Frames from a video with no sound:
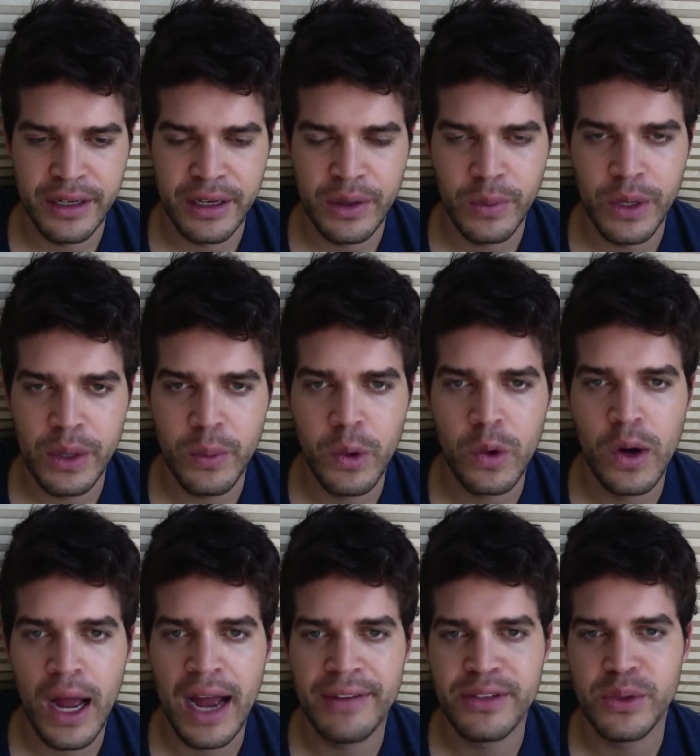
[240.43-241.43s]
We will
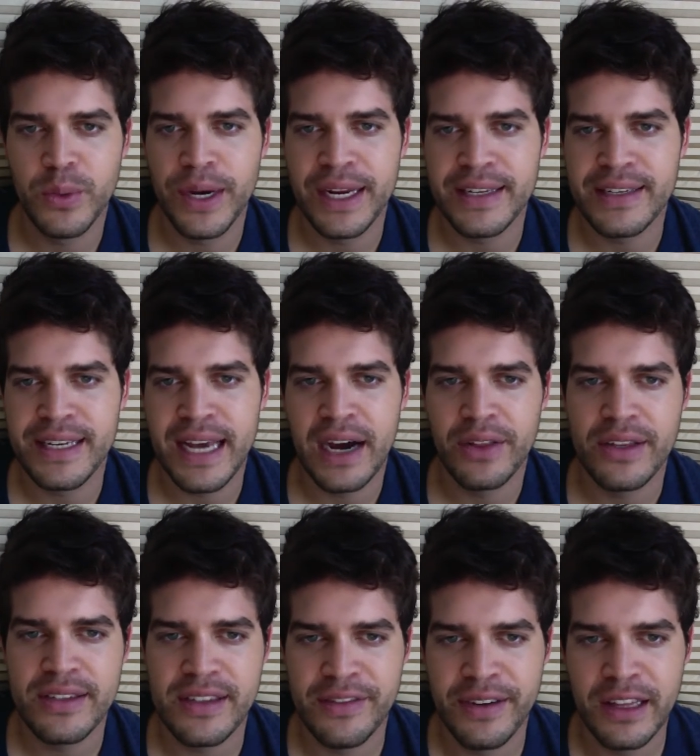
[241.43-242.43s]
have to wait and see how this
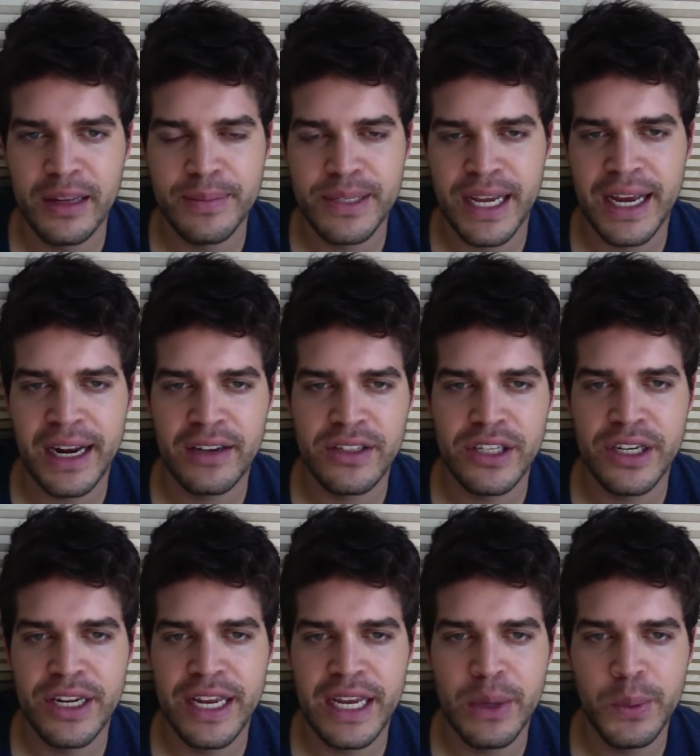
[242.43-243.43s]
develops, and on
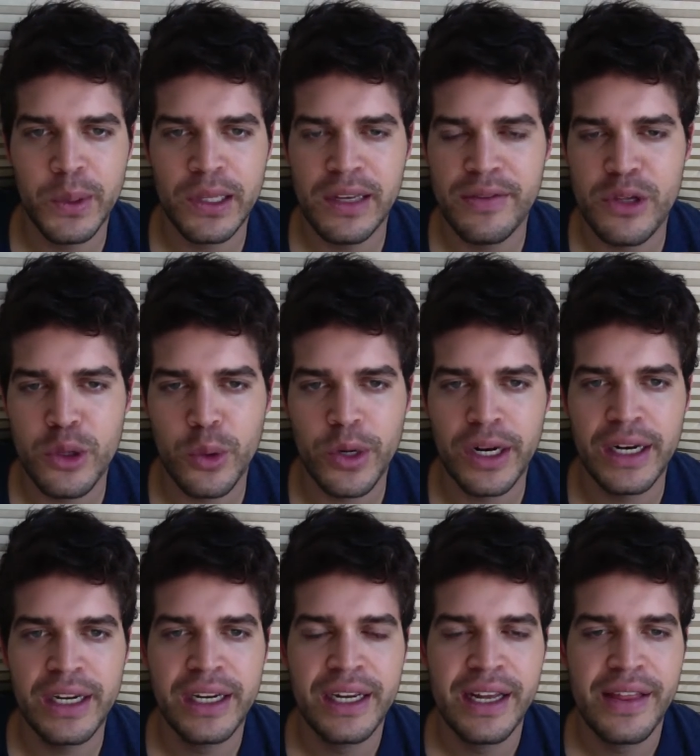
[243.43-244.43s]
Sunday he will leave Jordan.
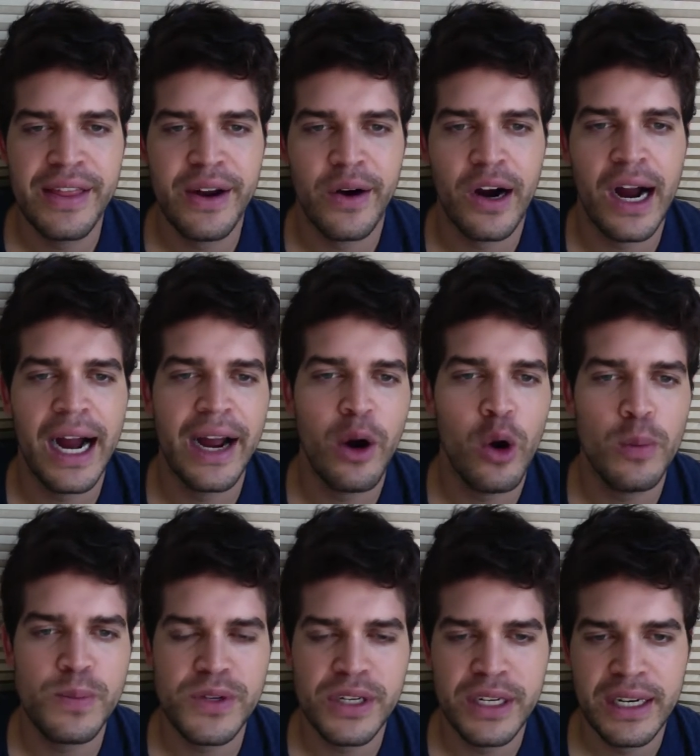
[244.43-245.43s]
There are high
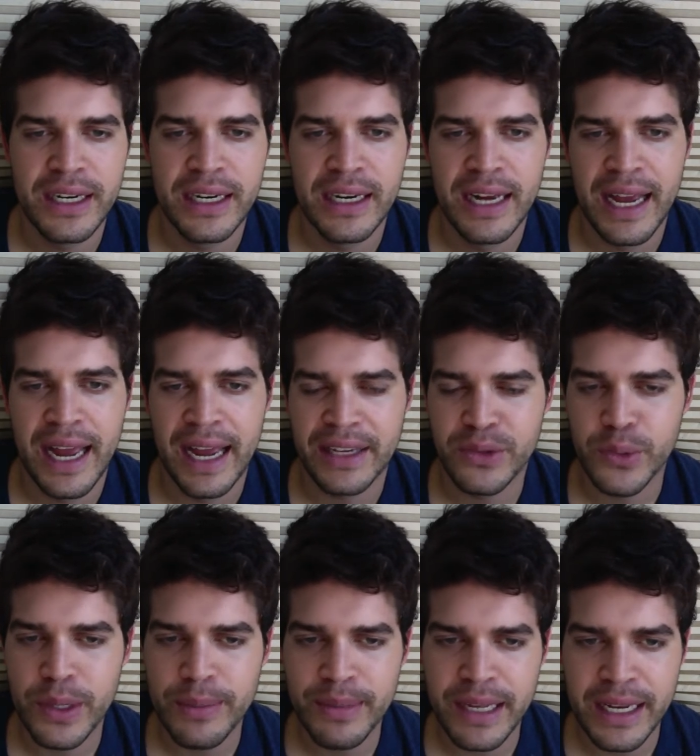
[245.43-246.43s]
hopes,
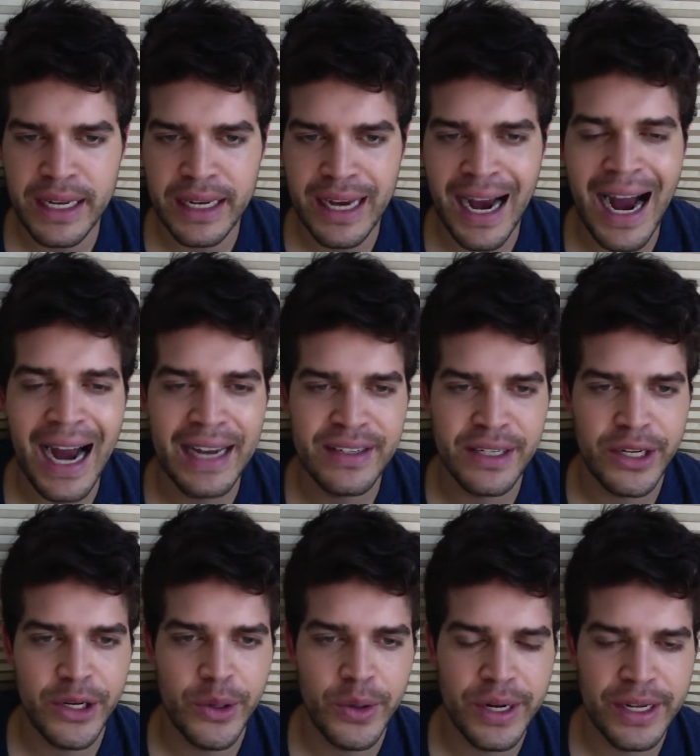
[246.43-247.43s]
extremely high
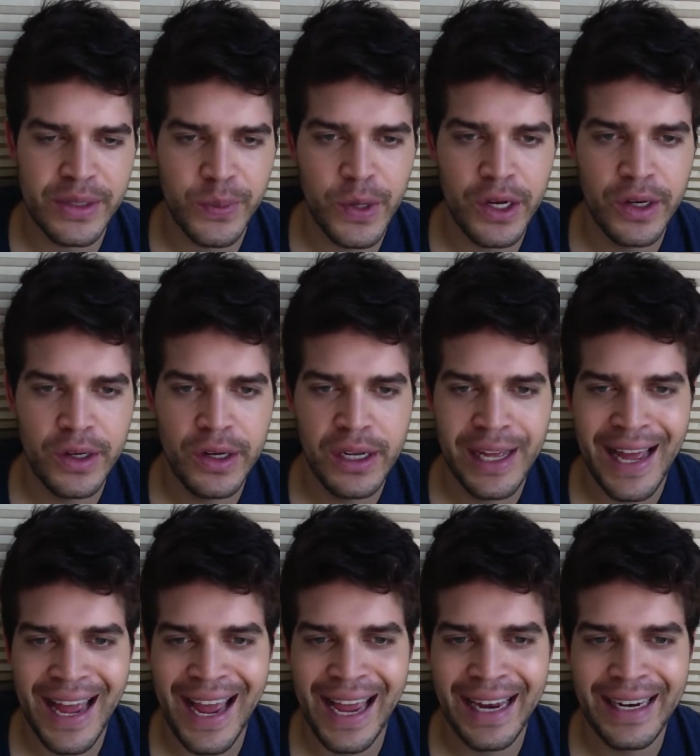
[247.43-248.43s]
security as well,
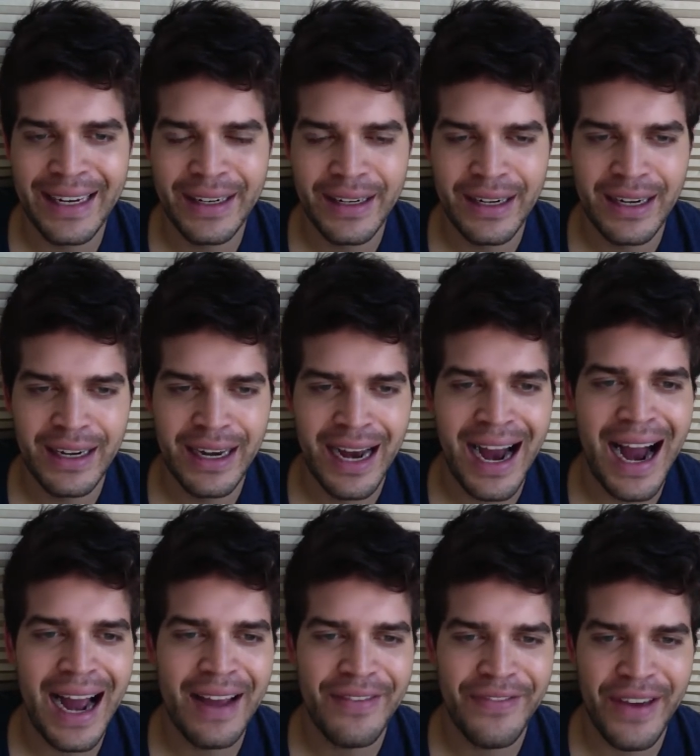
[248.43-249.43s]
and
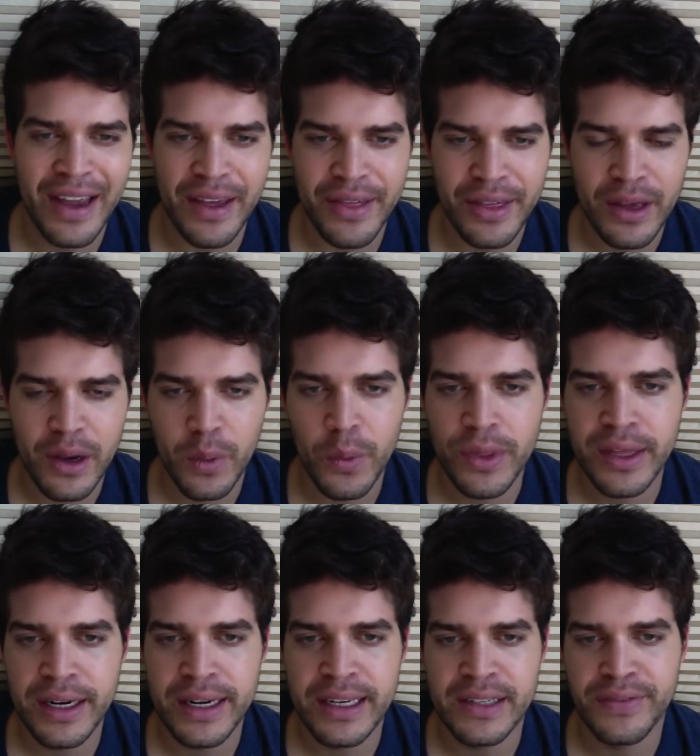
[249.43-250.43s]
high faith
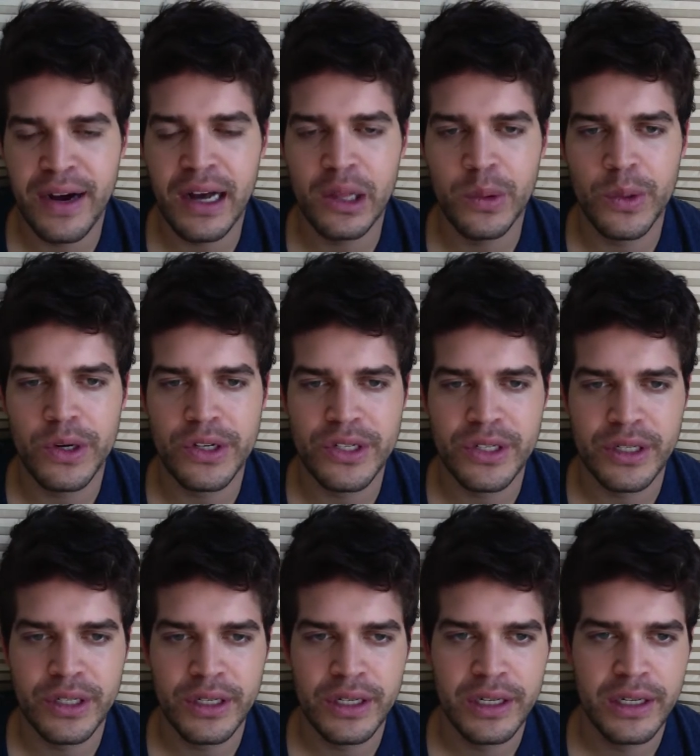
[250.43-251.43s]
within his followers
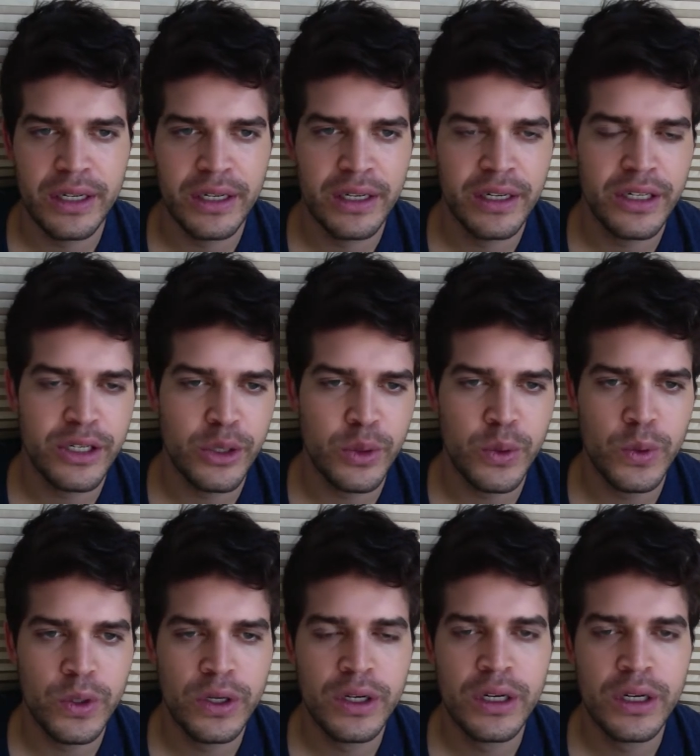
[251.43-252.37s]
to